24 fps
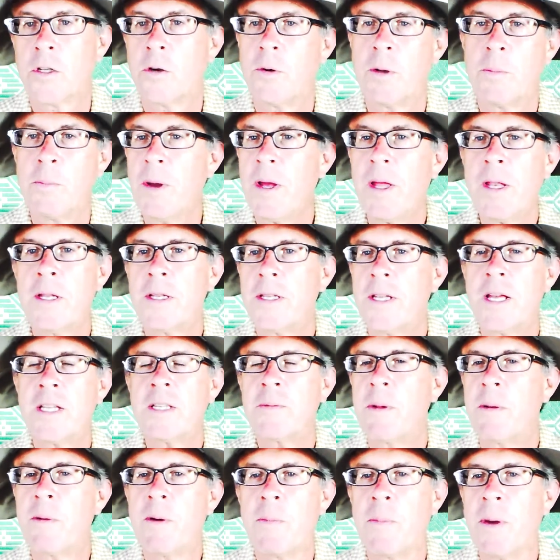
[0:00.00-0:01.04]
So repentance
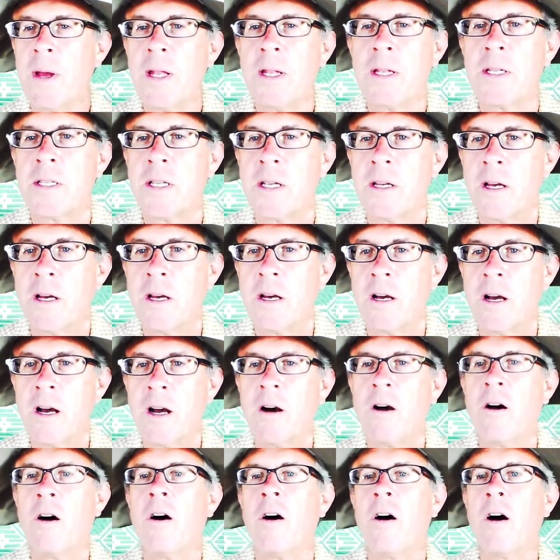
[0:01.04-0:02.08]
has to be repentance
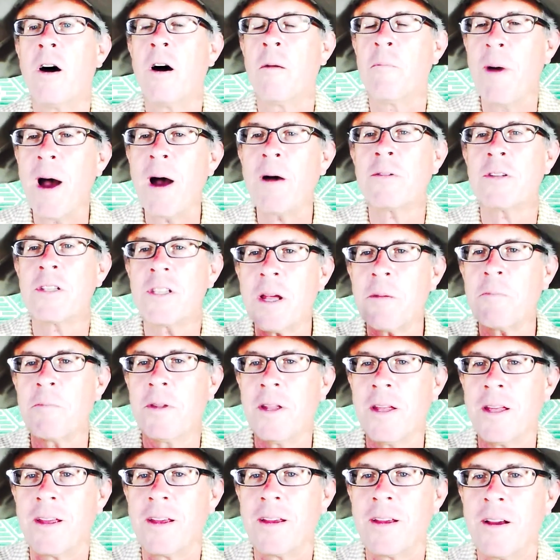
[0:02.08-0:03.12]
about
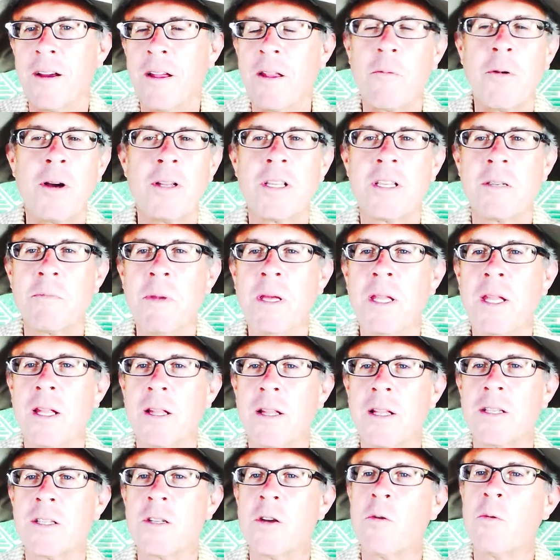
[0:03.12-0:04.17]
something. Otherwise, it's
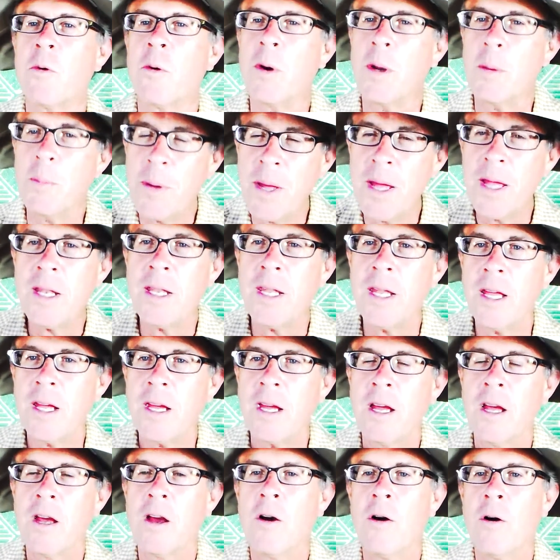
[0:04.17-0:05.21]
meaningless. So we're
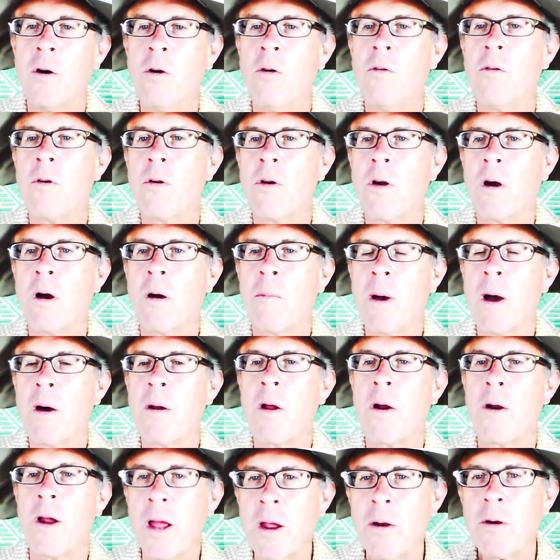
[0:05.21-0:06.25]
repenting over
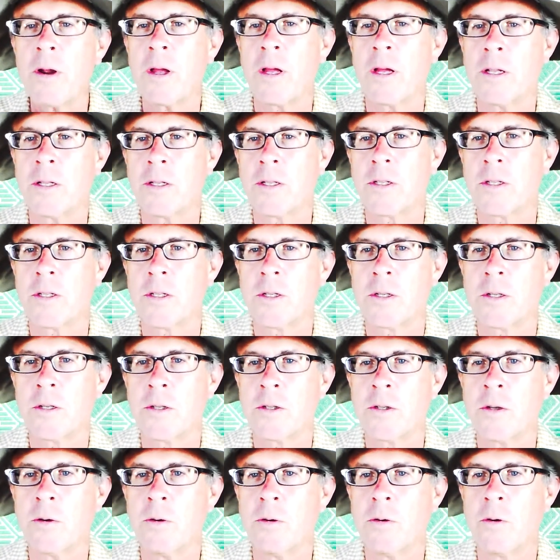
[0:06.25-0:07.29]
about our arrogance.
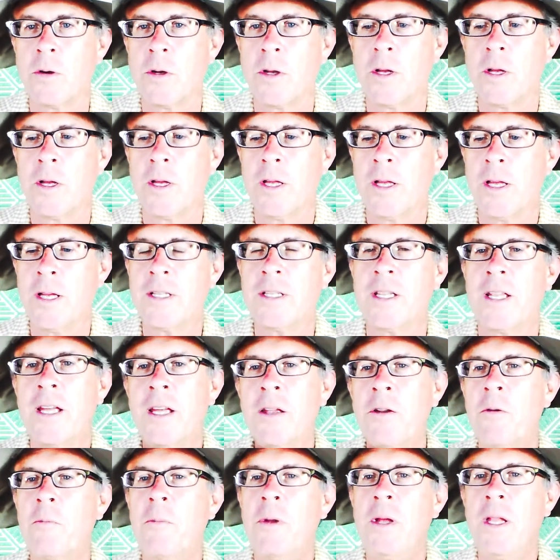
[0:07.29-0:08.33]
So it's an
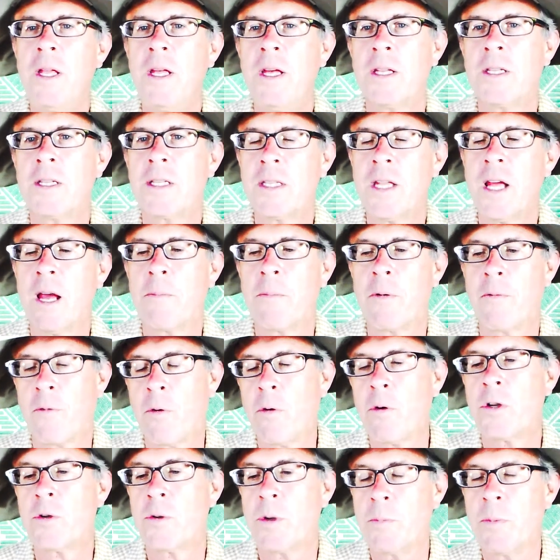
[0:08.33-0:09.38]
intermediate step.
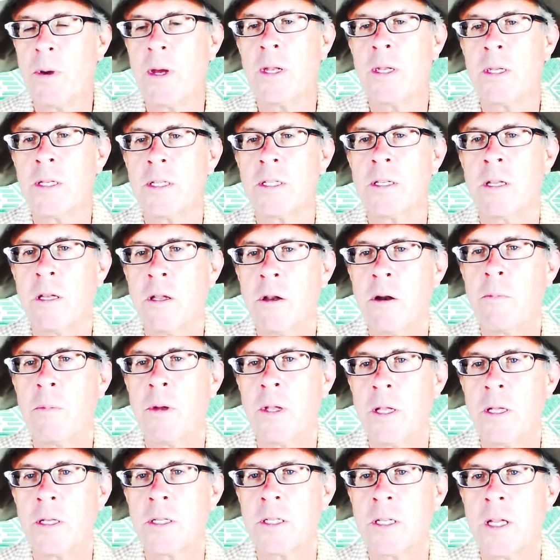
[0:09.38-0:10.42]
Of course, repentance is an
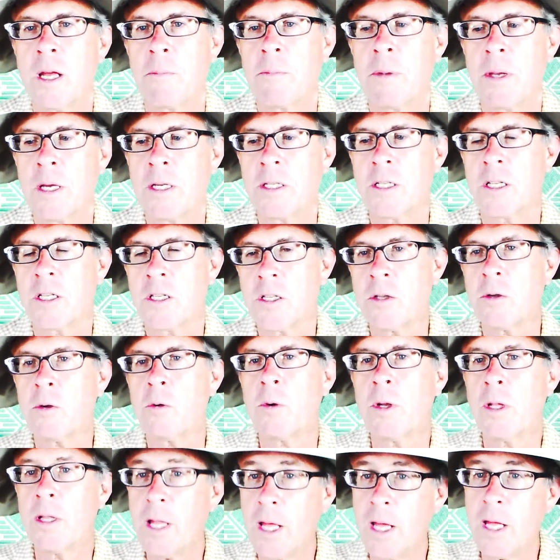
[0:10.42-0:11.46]
intermediate step because it's
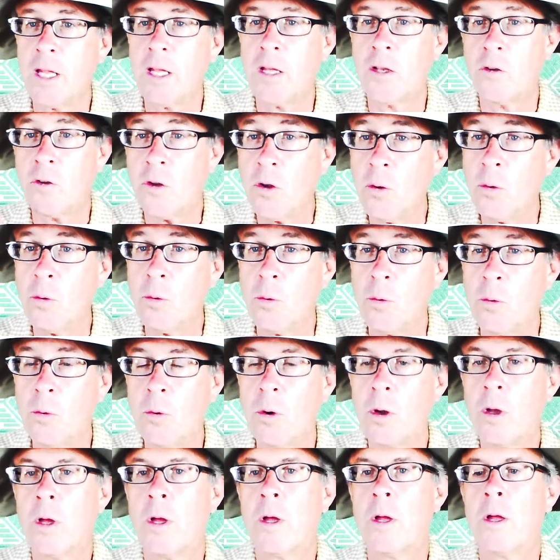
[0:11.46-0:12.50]
still relating
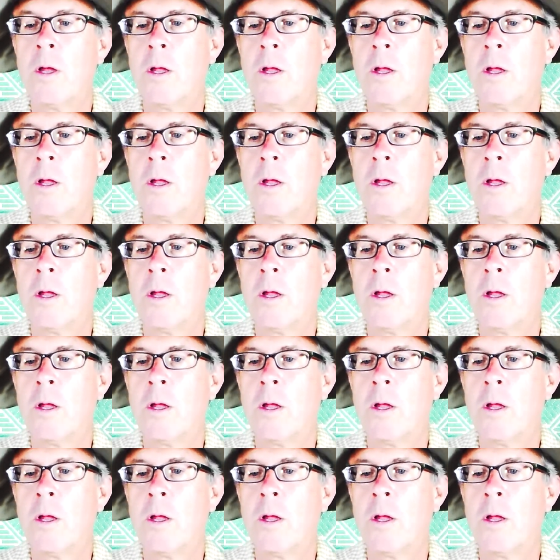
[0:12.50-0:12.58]
to